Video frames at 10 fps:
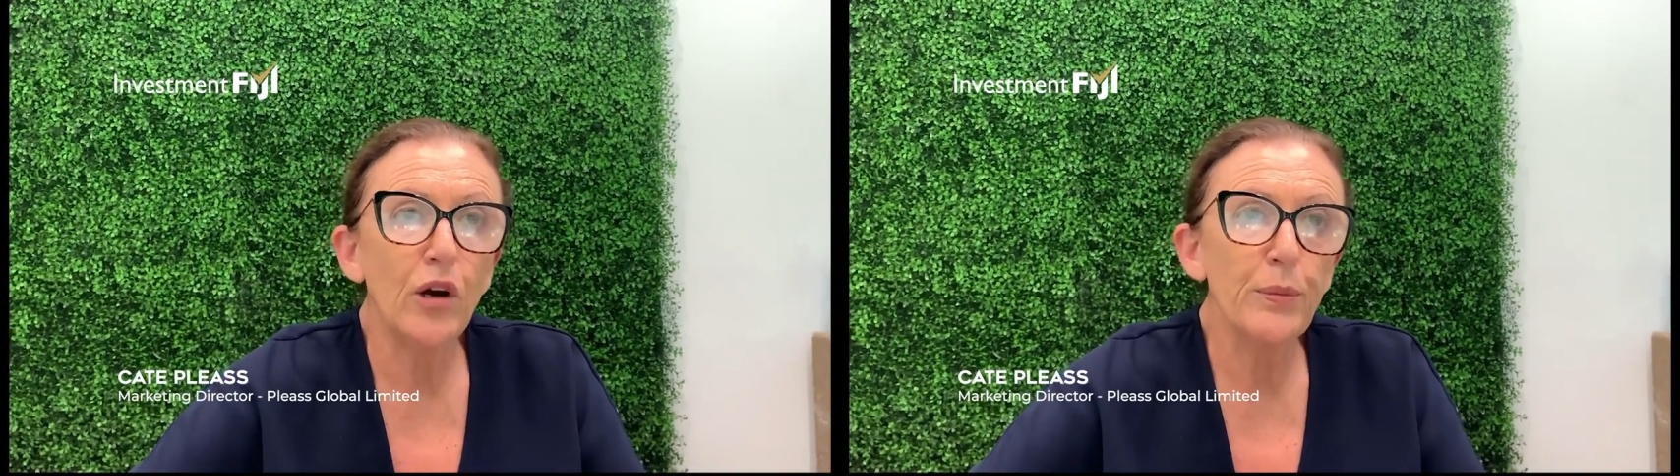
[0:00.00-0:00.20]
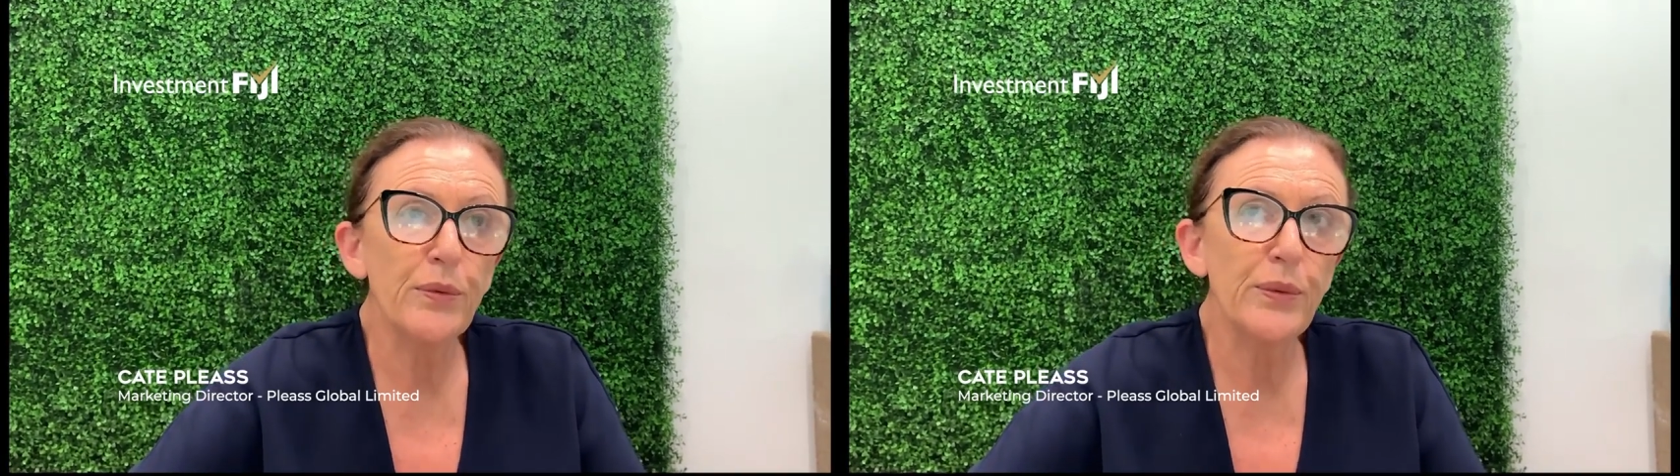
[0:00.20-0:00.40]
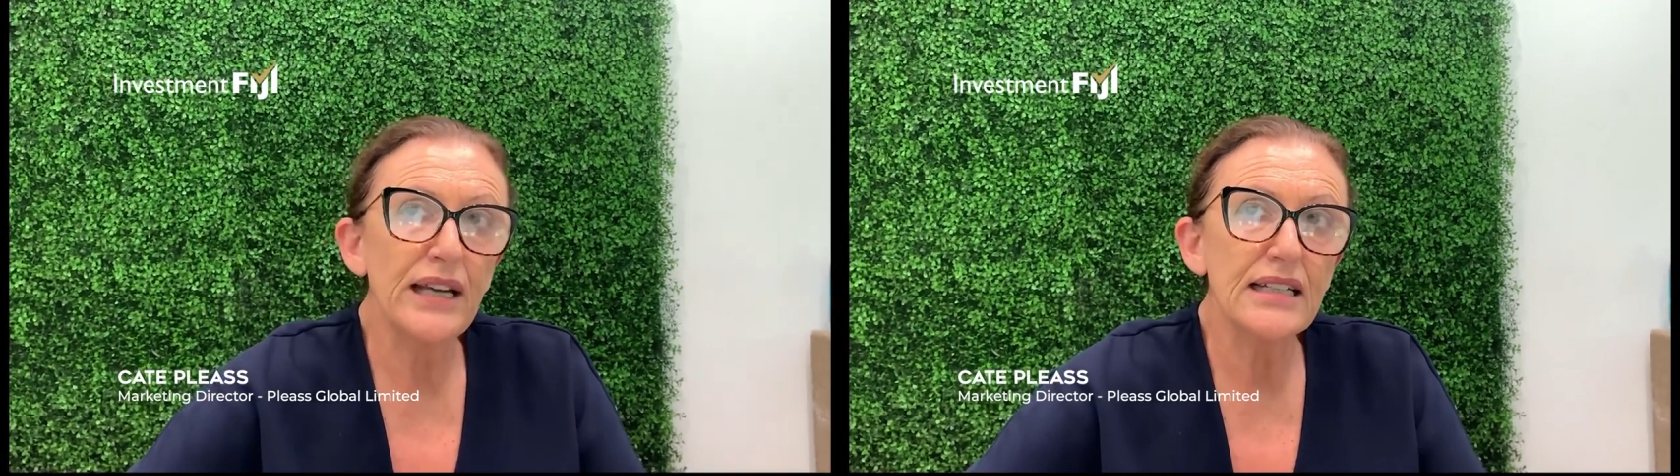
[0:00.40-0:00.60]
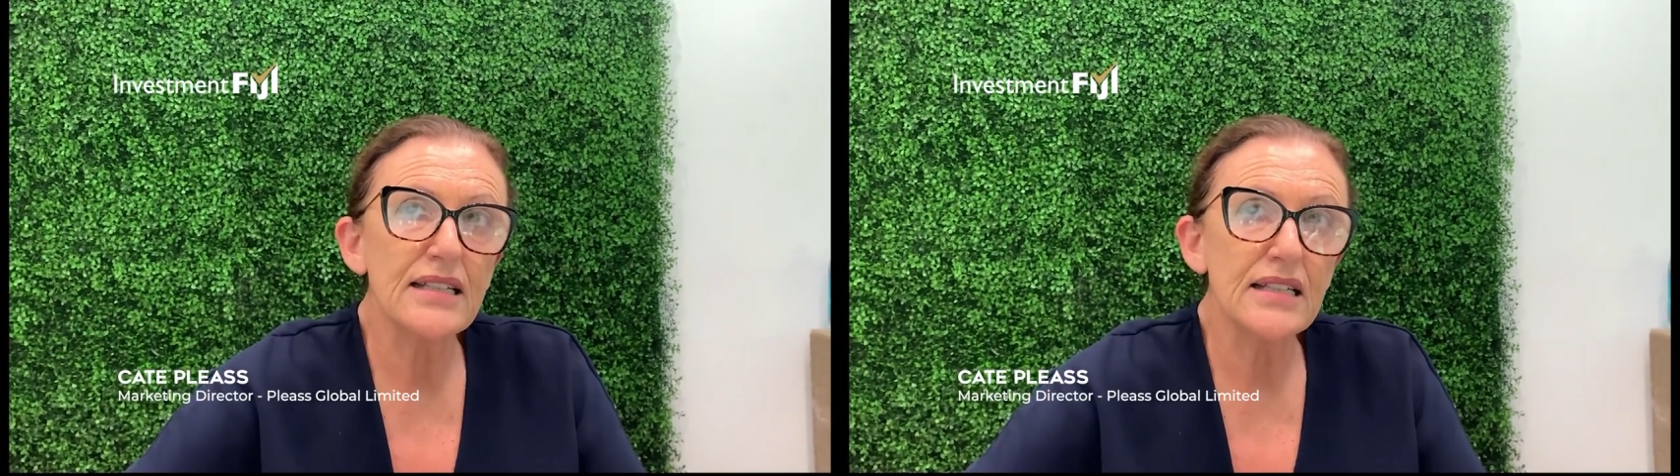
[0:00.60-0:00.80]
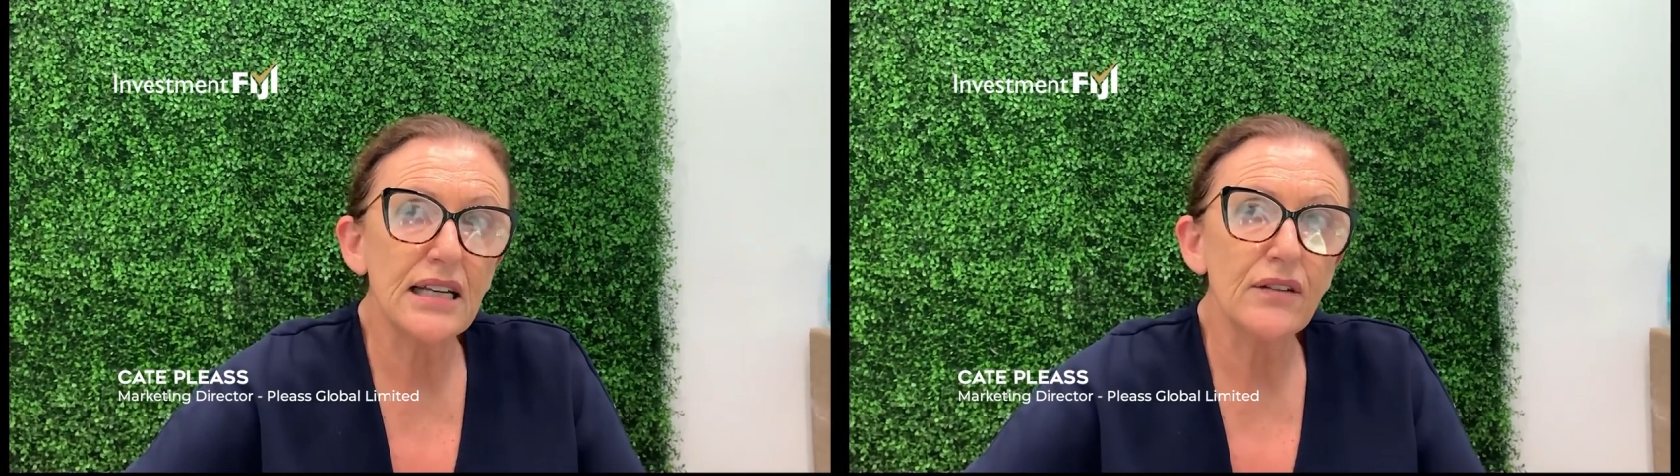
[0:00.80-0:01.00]
operate a
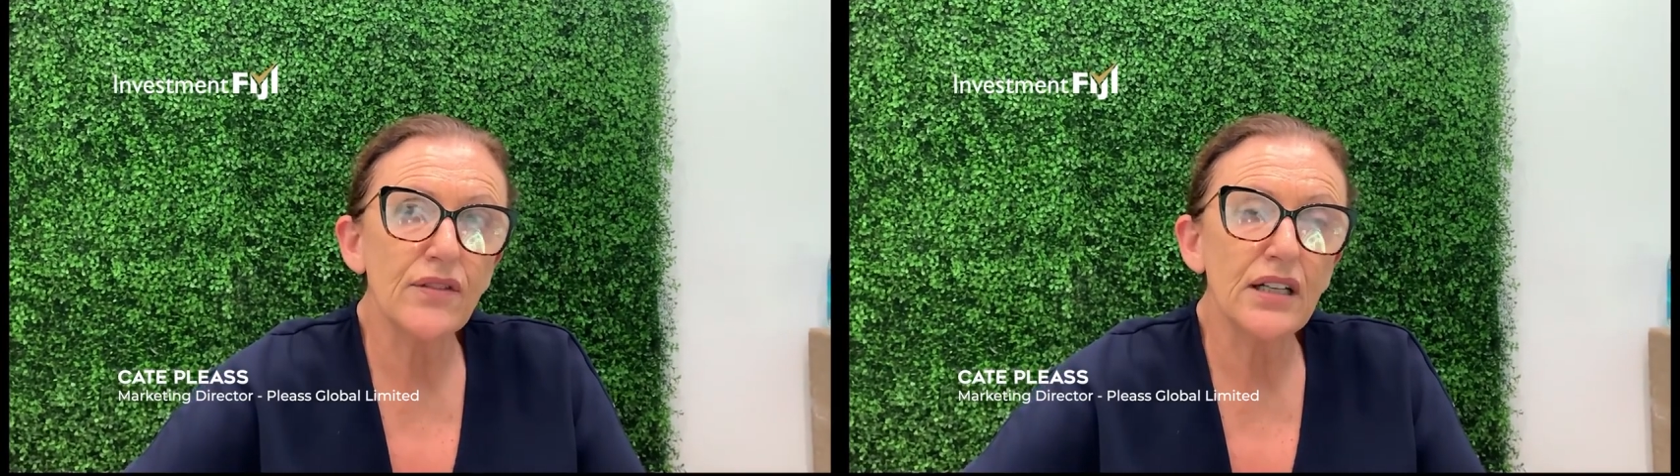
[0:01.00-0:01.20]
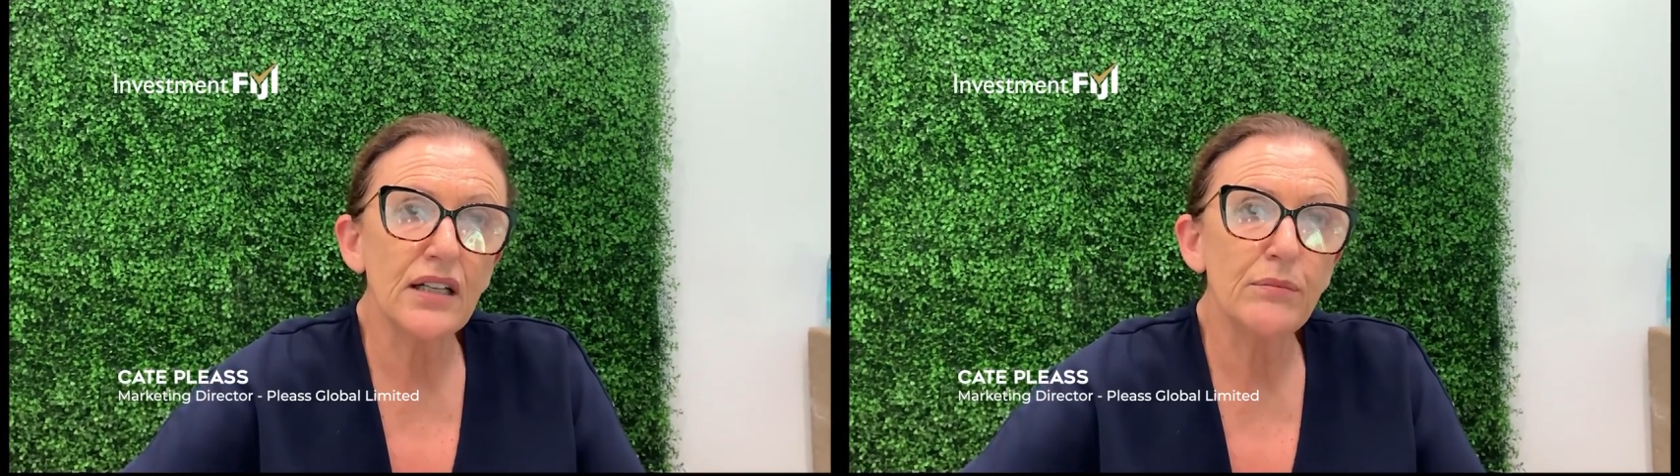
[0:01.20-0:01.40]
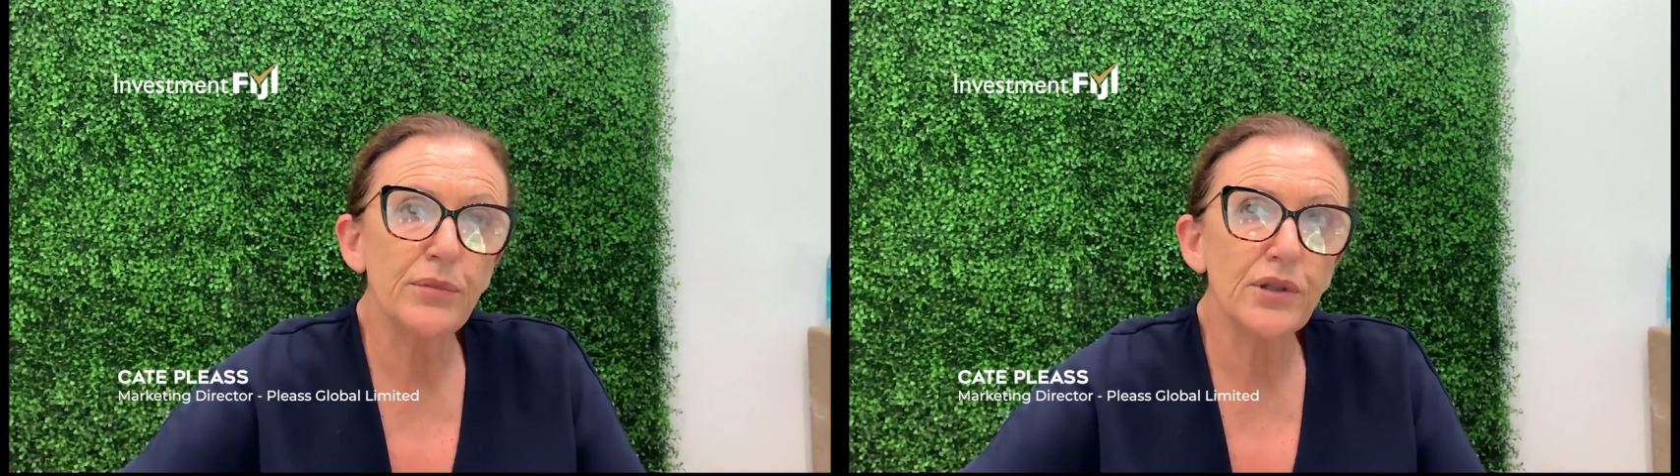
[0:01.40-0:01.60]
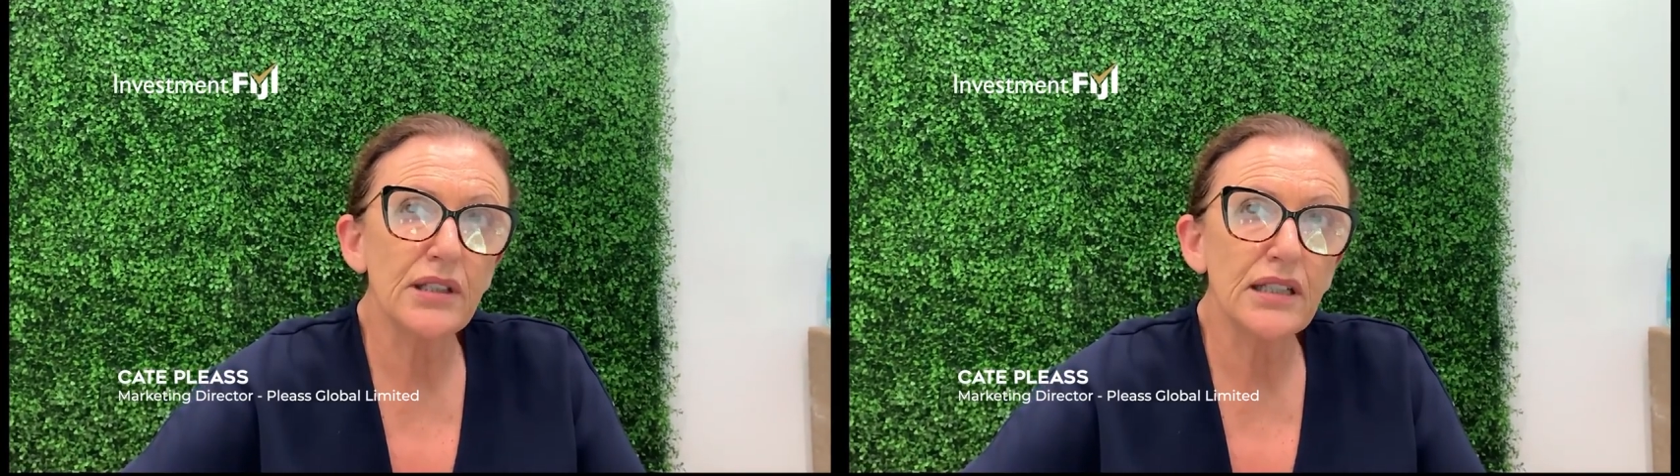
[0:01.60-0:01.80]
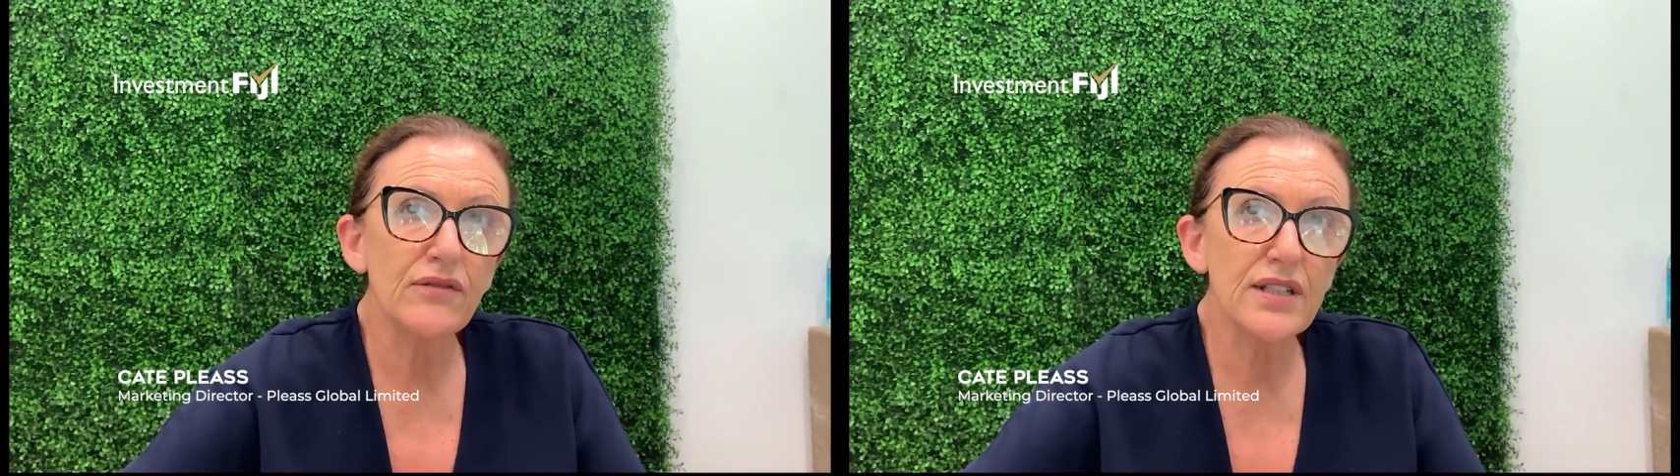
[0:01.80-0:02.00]
state-of-the-art
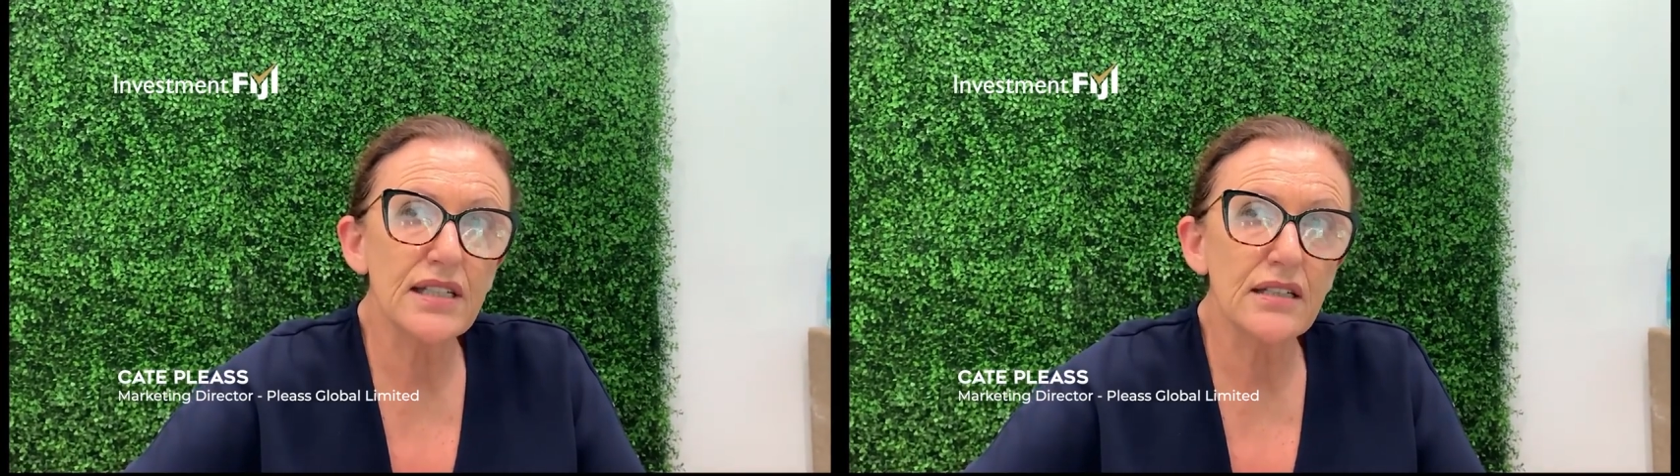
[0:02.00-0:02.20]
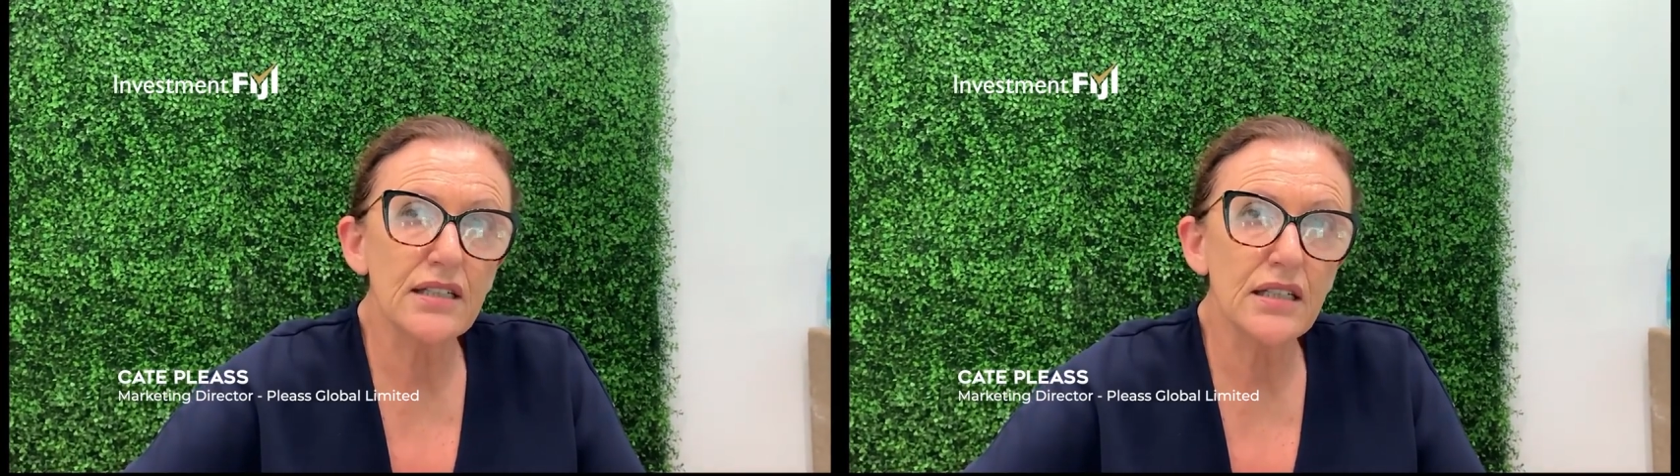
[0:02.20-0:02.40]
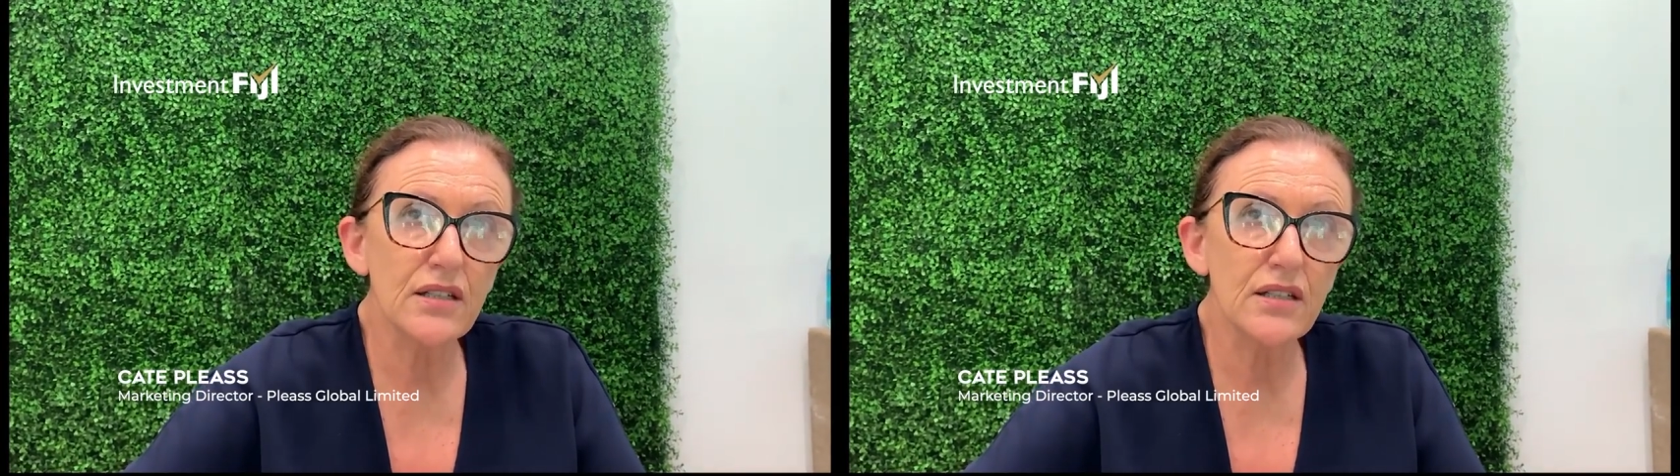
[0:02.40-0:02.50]
bottling facility